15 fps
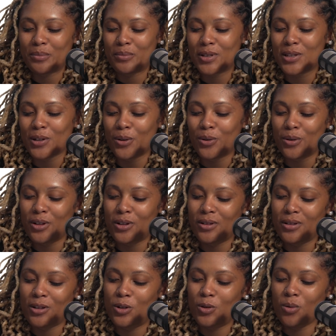So
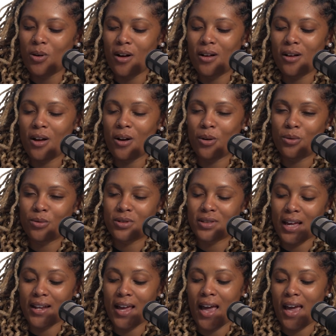you all host
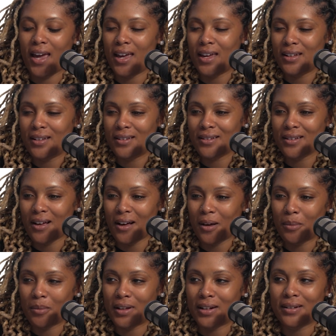at HAND
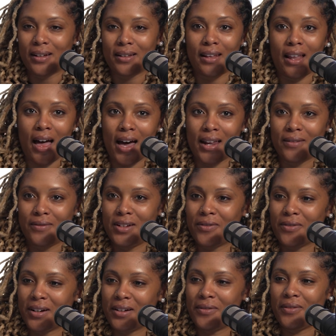a lot of
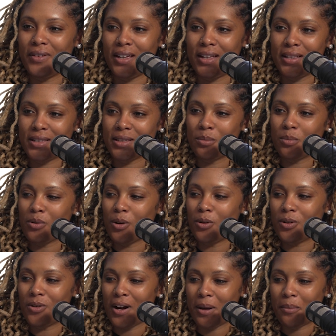different events and
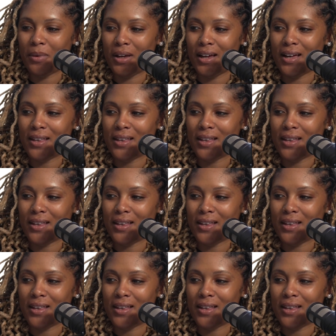programming.